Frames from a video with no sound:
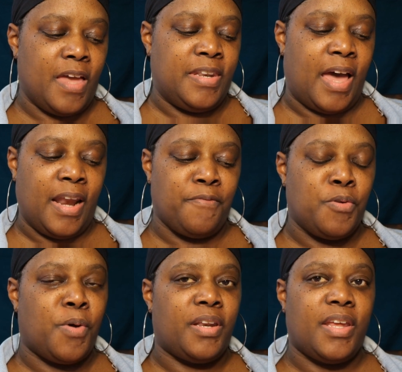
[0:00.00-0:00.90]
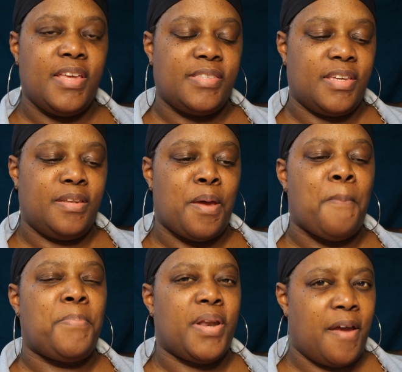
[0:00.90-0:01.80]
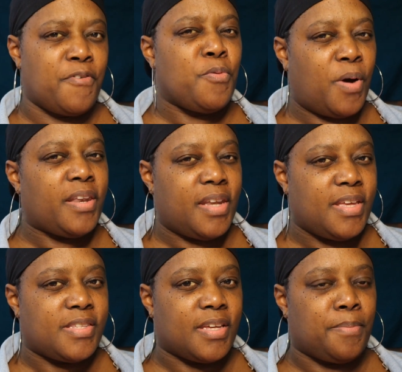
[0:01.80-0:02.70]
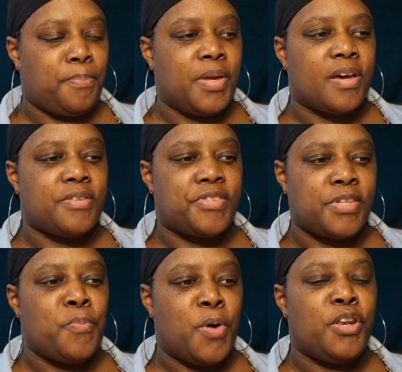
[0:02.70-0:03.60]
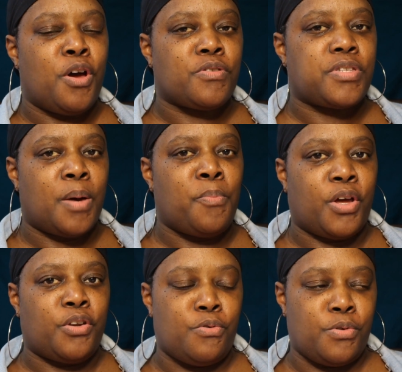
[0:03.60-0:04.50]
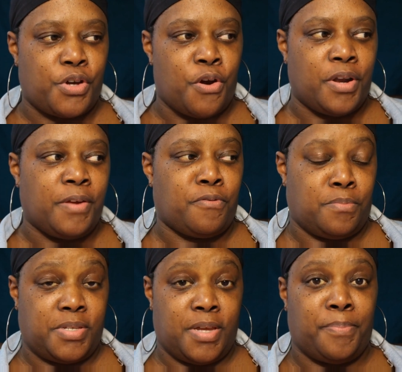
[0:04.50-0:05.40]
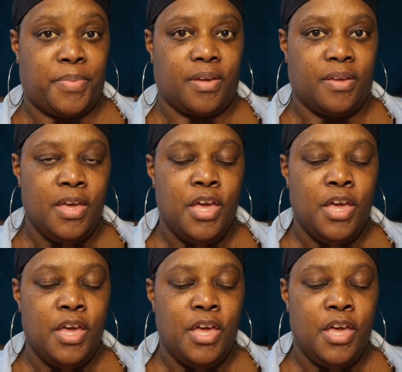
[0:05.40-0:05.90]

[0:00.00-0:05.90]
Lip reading: Not everyone needs it, but everyone needs it, because someone knows someone who is hurting from something.